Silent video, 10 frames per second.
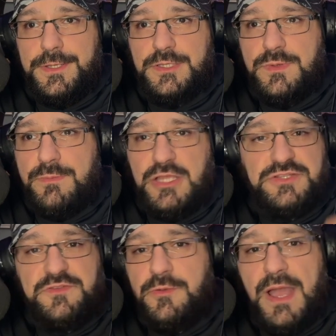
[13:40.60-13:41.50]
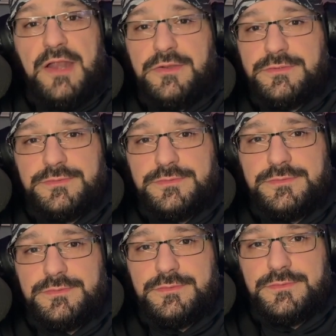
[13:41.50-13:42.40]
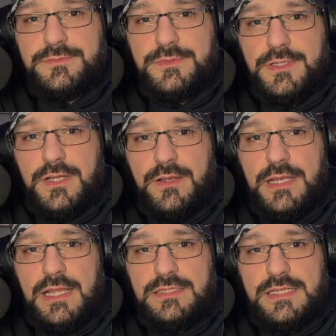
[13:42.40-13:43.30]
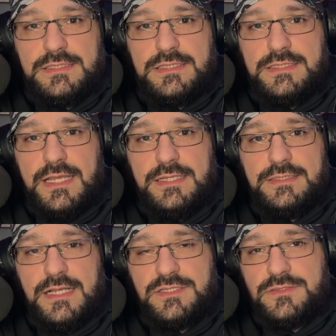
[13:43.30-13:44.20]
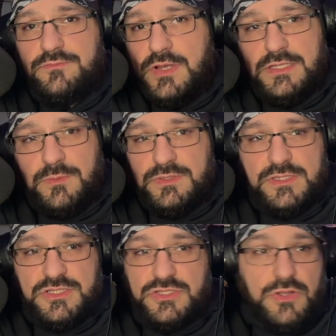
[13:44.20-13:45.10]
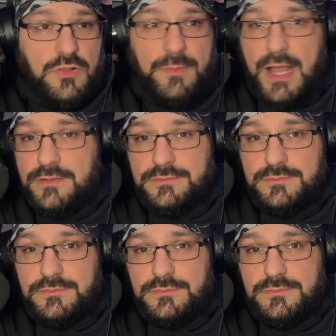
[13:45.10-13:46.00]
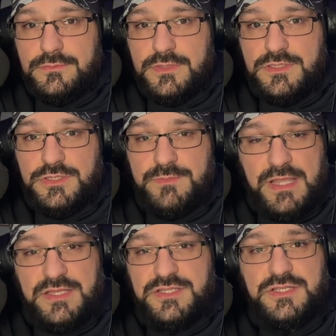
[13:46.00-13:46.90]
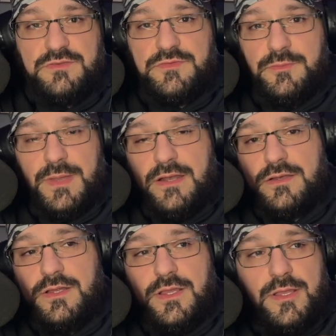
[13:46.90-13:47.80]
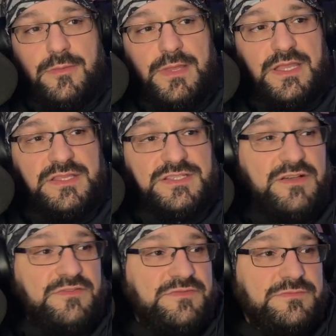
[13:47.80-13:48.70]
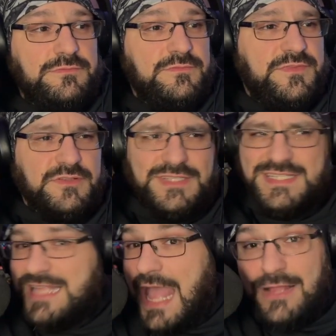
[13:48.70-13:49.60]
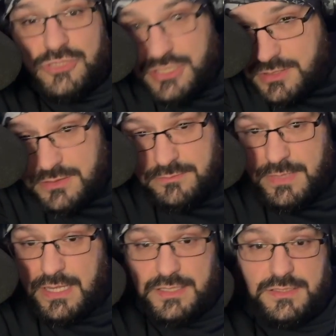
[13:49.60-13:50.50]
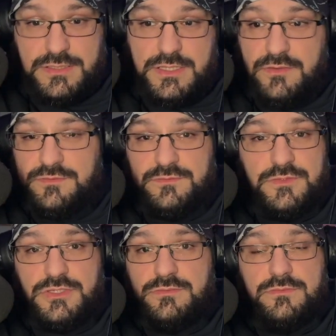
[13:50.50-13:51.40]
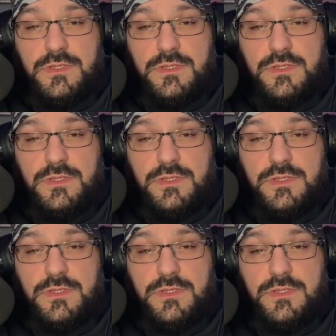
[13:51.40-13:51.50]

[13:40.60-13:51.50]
what makes you feel better. You know, and at the end of the day, that's really what this is all about. It's just making yourself feel better, making yourself feel nostalgic, making yourself just